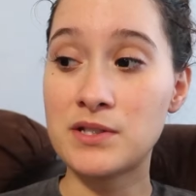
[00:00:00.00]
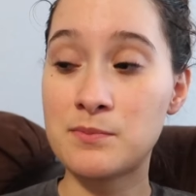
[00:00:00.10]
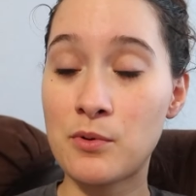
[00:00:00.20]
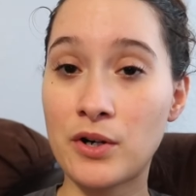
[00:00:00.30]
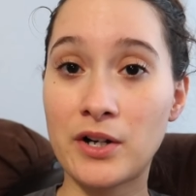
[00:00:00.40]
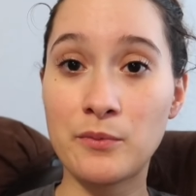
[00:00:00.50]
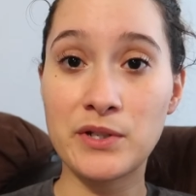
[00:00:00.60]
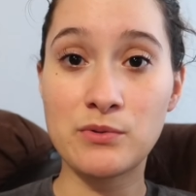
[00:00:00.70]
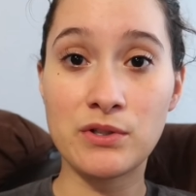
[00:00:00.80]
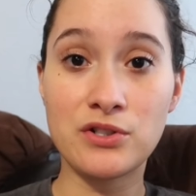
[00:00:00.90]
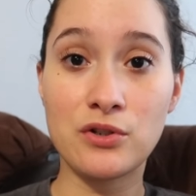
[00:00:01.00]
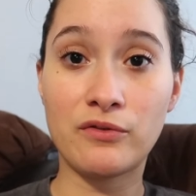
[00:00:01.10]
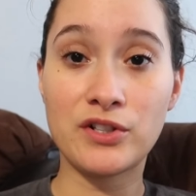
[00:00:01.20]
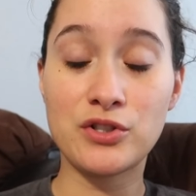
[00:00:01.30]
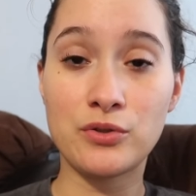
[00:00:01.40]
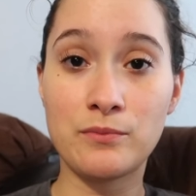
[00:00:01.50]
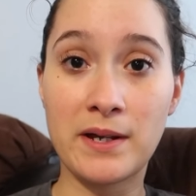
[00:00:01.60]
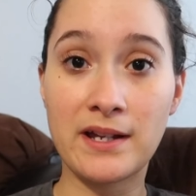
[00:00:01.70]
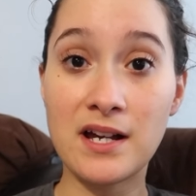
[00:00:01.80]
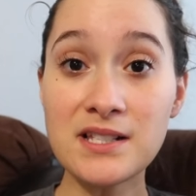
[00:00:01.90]
was born, we switched over to
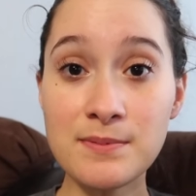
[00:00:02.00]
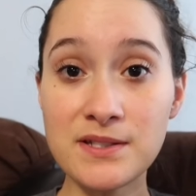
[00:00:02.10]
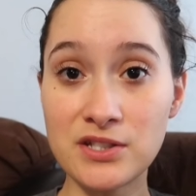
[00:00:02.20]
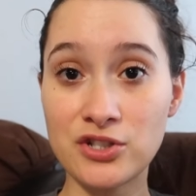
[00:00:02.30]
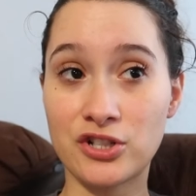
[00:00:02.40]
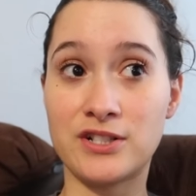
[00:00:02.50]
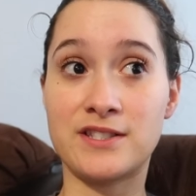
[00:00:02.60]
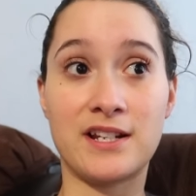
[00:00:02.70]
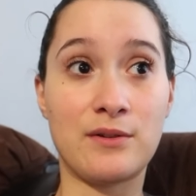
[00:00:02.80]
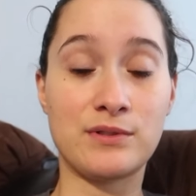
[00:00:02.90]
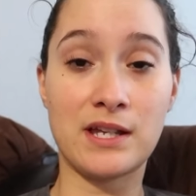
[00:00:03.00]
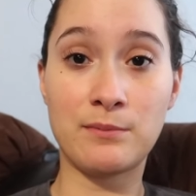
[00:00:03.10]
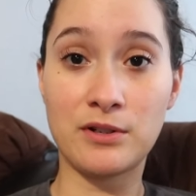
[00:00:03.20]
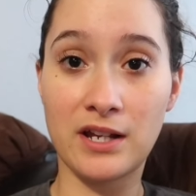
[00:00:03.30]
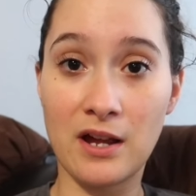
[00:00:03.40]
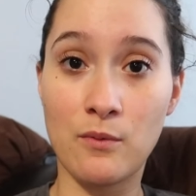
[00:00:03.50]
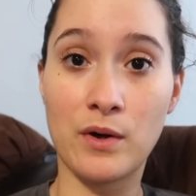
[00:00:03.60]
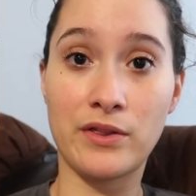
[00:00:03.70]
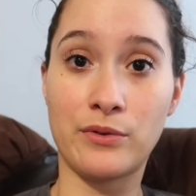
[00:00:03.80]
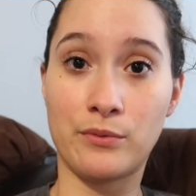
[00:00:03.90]
my husband's insurance, and I was able to get
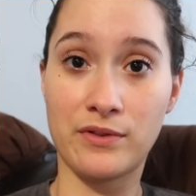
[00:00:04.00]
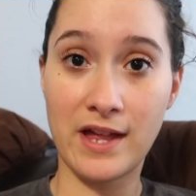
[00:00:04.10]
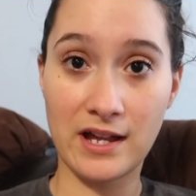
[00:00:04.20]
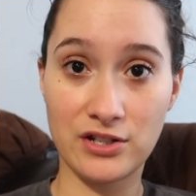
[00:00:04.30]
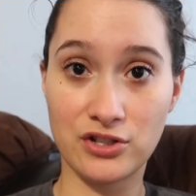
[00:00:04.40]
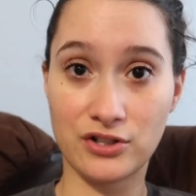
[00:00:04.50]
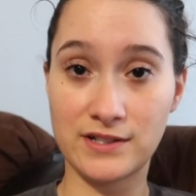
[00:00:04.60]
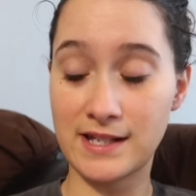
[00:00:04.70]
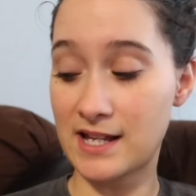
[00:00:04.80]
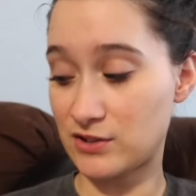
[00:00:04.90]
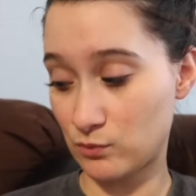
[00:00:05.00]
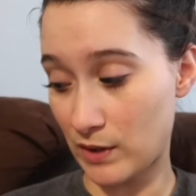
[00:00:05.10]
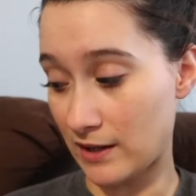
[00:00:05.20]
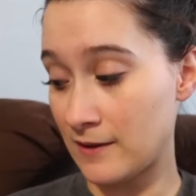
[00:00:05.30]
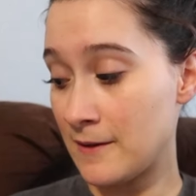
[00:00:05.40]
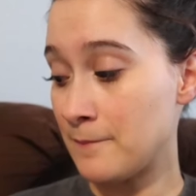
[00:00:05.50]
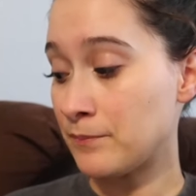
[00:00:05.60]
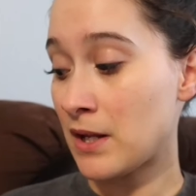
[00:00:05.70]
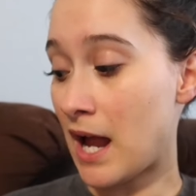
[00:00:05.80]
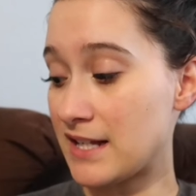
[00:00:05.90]
one through that insurance as well.
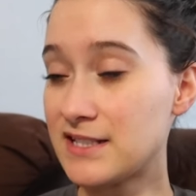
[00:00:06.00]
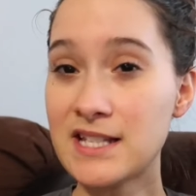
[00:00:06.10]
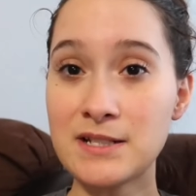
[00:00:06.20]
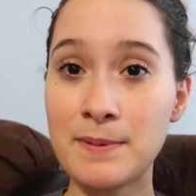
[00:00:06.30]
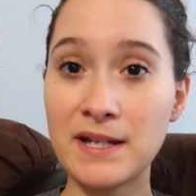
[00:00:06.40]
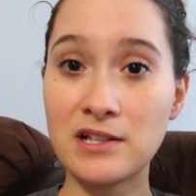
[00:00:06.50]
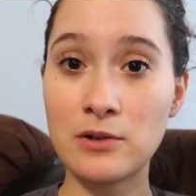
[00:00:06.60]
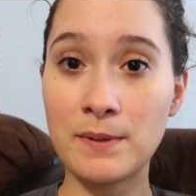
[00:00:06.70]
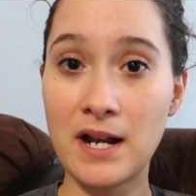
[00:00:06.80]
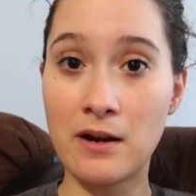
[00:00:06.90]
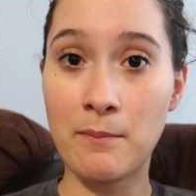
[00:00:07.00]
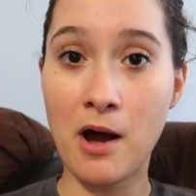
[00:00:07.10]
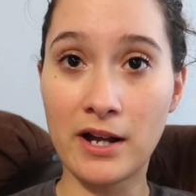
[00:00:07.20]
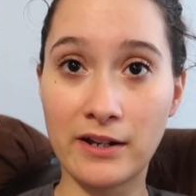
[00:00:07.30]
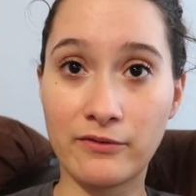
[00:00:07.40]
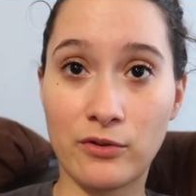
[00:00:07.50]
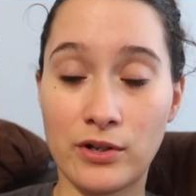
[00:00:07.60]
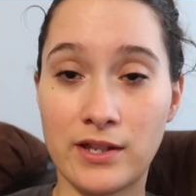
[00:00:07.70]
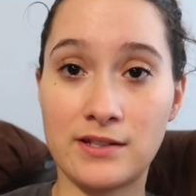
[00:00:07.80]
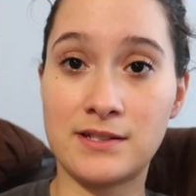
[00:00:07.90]
I just had to pay a little bit out of pocket
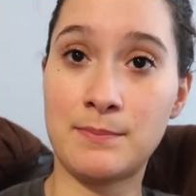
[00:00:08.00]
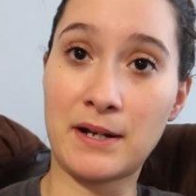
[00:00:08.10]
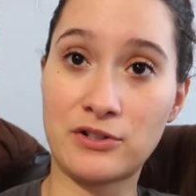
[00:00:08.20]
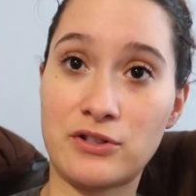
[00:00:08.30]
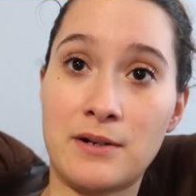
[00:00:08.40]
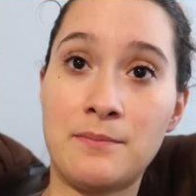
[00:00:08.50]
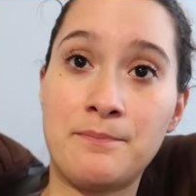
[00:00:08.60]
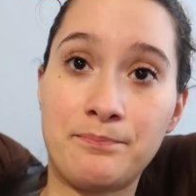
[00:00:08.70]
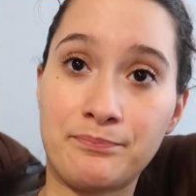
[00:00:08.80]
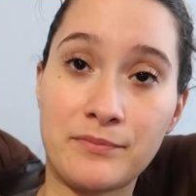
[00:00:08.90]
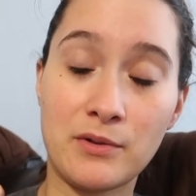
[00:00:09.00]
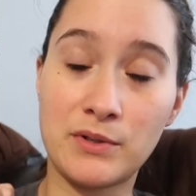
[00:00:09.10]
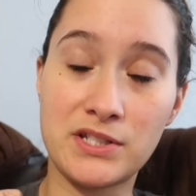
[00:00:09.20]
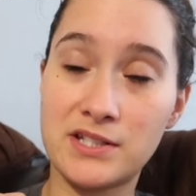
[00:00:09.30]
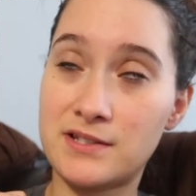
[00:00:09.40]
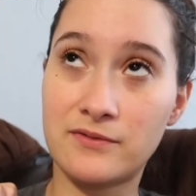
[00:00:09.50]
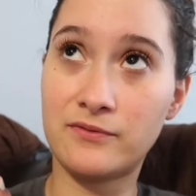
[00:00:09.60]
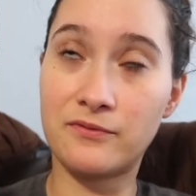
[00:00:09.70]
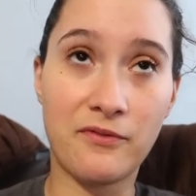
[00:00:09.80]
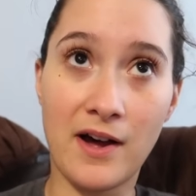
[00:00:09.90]
for the Spectra, which is
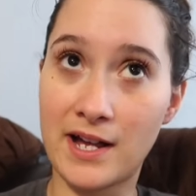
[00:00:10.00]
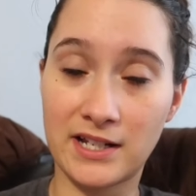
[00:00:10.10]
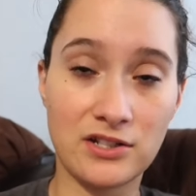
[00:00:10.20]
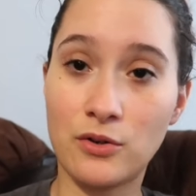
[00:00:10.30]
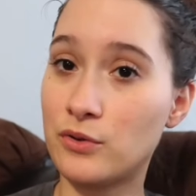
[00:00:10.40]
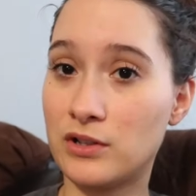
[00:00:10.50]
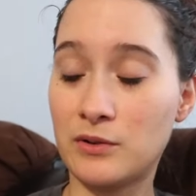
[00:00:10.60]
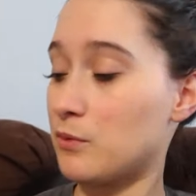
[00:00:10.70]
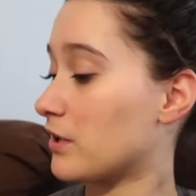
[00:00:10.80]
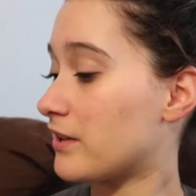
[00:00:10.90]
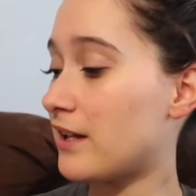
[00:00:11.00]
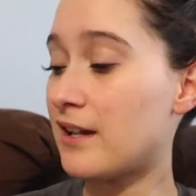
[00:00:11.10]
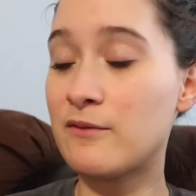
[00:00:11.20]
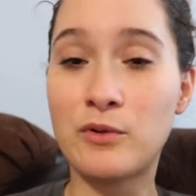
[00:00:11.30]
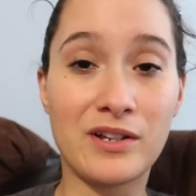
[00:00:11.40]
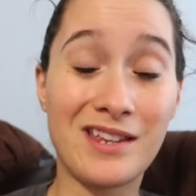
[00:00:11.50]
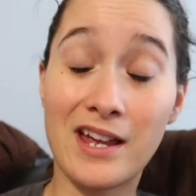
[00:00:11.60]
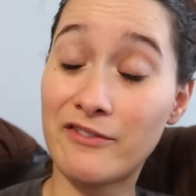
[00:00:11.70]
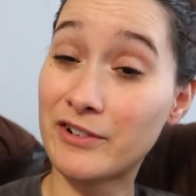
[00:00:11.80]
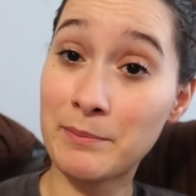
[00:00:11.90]
fine, totally worth it, worth
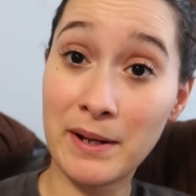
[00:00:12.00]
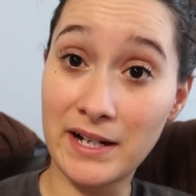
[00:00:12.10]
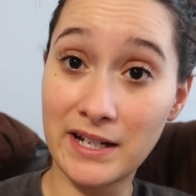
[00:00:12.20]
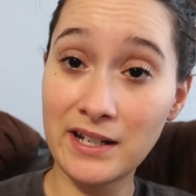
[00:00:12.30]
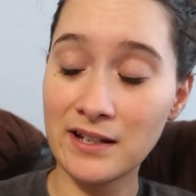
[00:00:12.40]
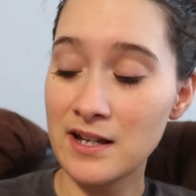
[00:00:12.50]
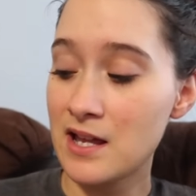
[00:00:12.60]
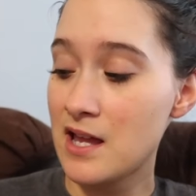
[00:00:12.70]
every penny.